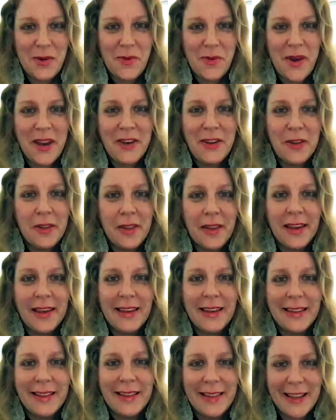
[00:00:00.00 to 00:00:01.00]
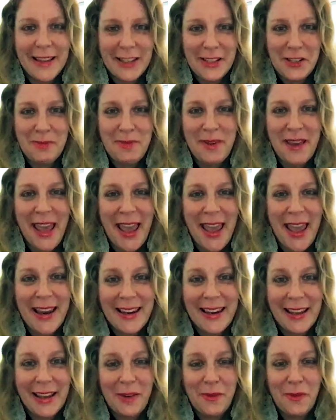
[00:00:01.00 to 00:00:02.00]
Where do you think it should be
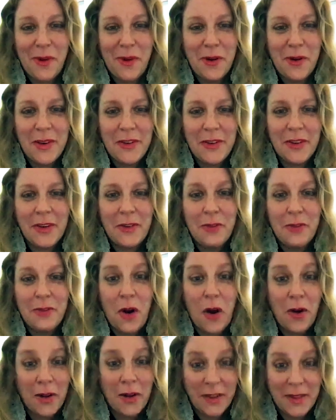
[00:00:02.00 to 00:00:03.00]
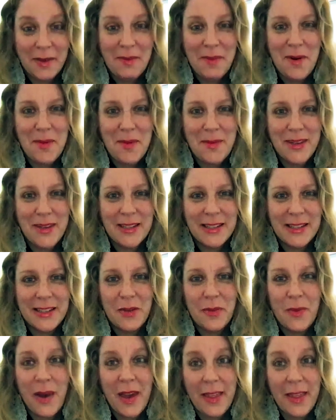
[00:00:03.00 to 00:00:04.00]
heading, and what are we doing wrong at the moment in the
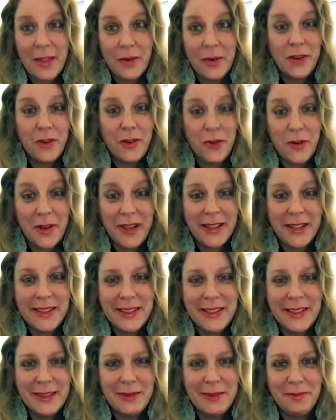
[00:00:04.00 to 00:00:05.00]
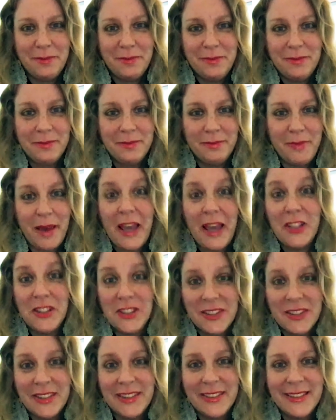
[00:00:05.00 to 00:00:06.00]
way that we treat
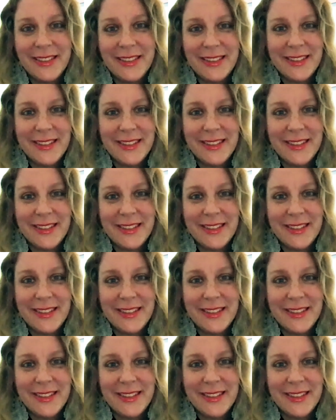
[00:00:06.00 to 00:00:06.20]
patients?